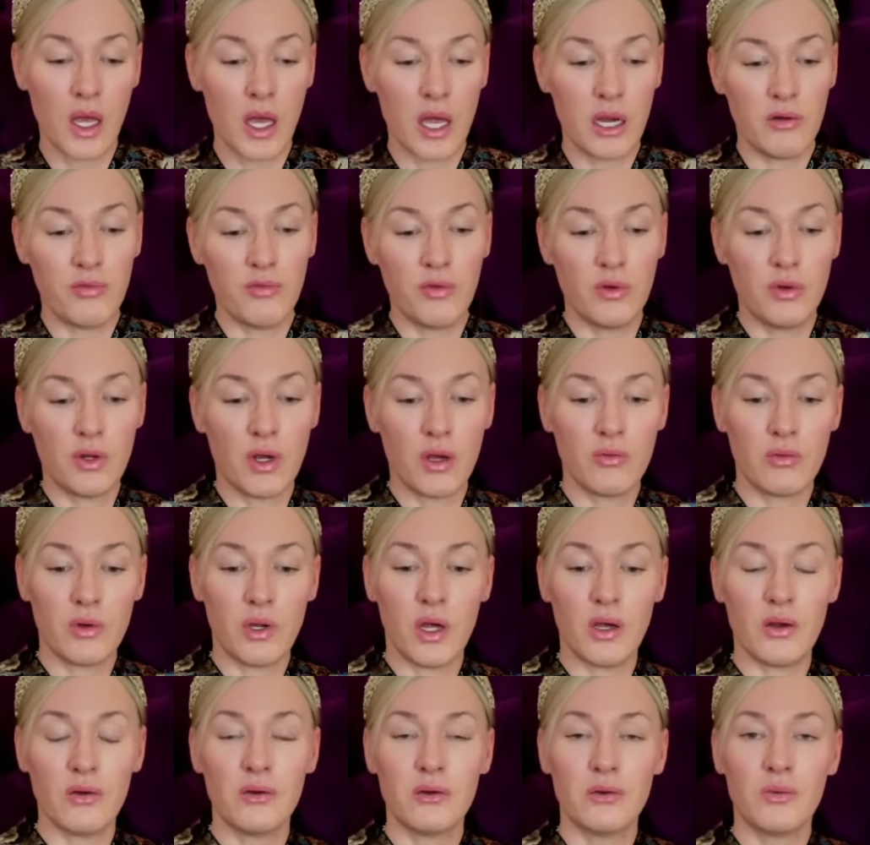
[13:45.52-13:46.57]
And if you don't
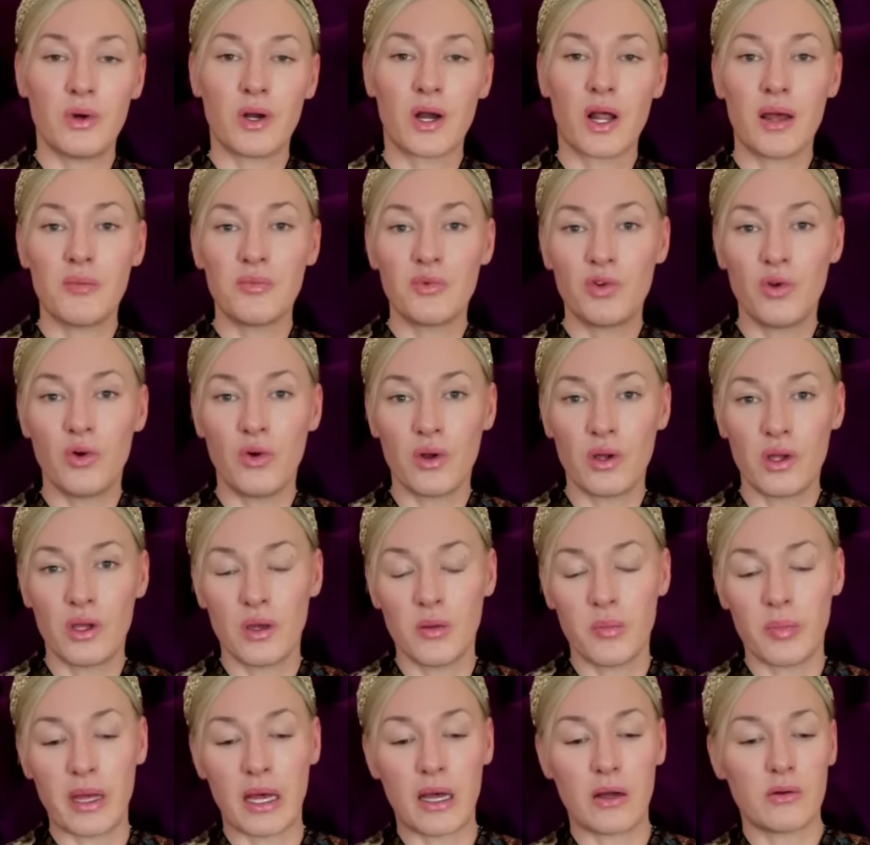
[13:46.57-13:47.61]
know what I'm talking
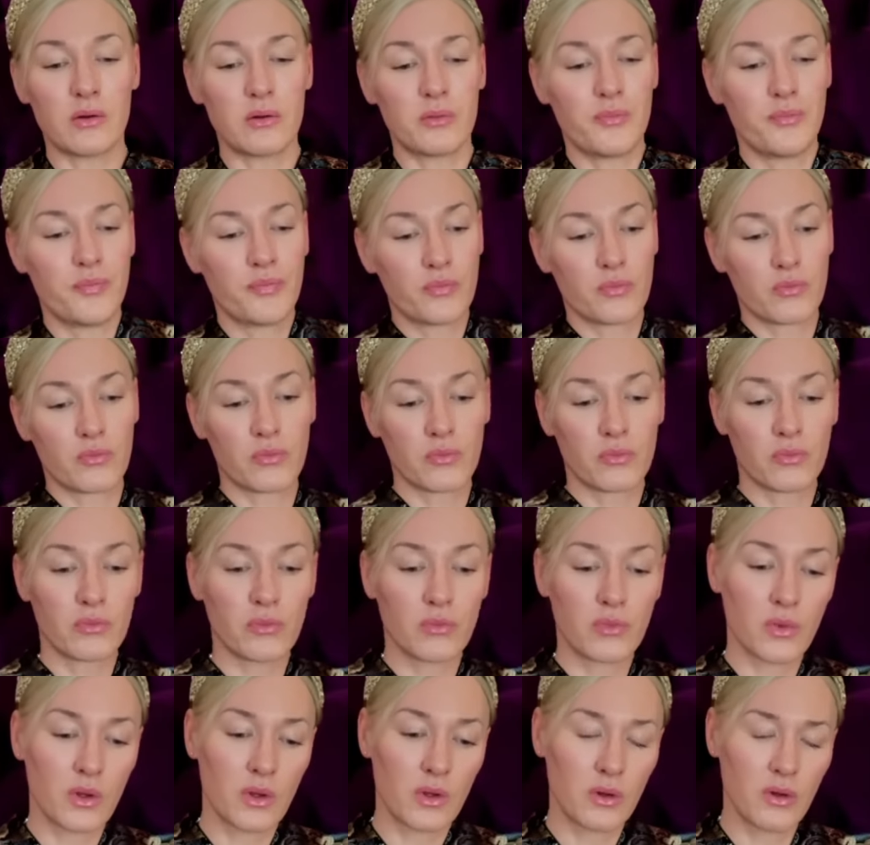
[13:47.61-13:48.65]
about,
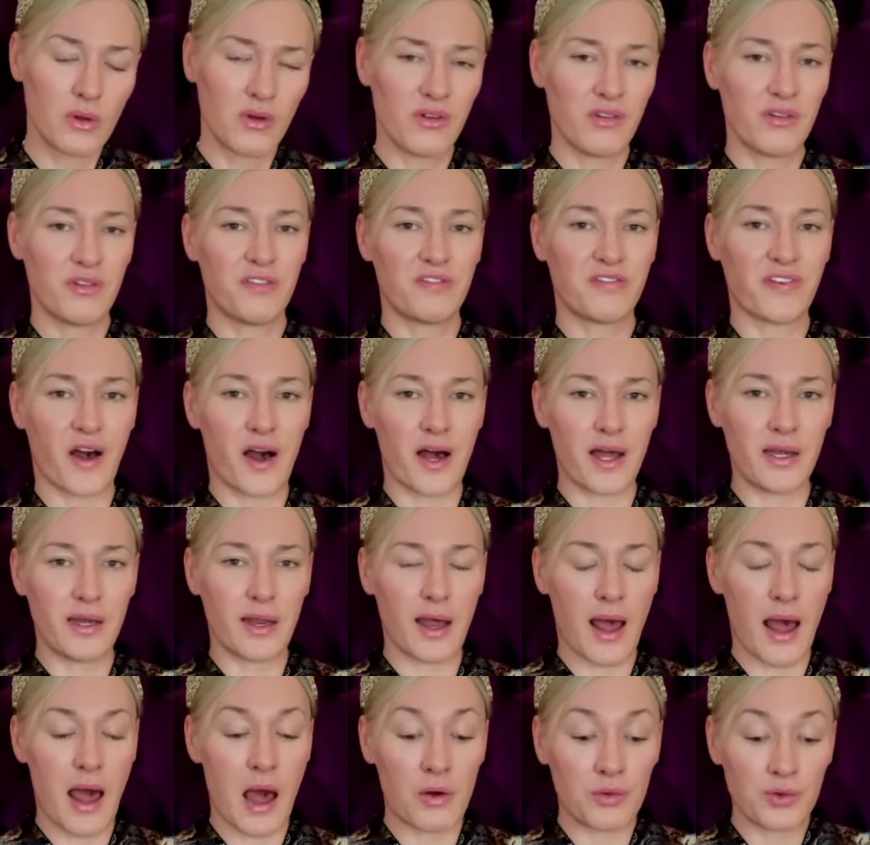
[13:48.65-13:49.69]
find
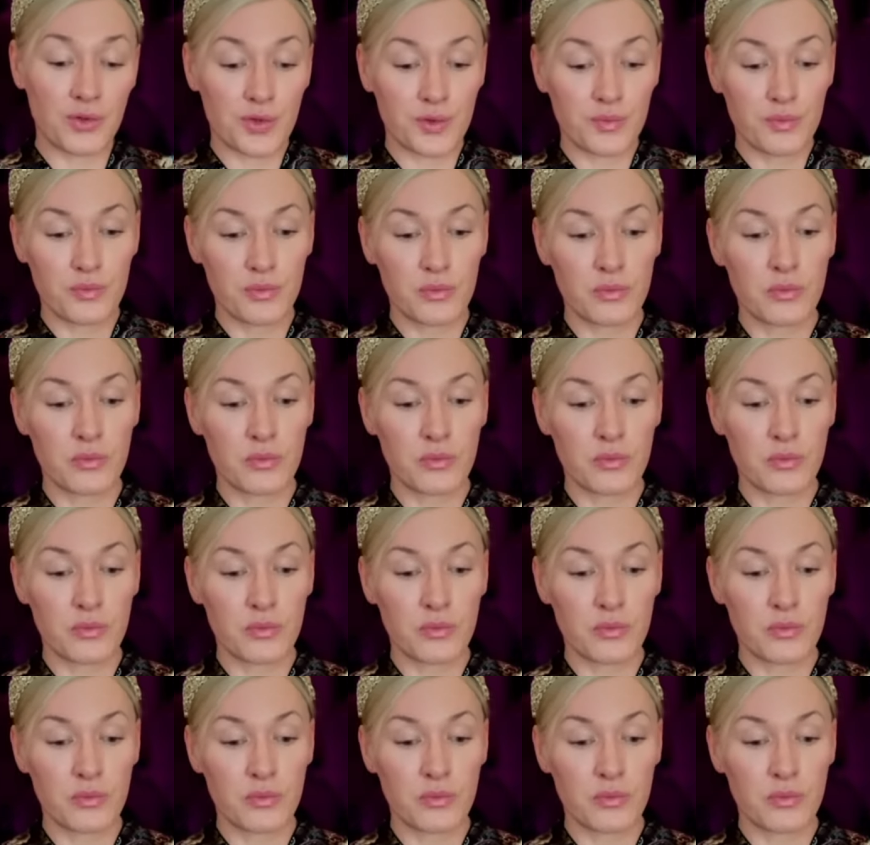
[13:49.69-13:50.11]
out.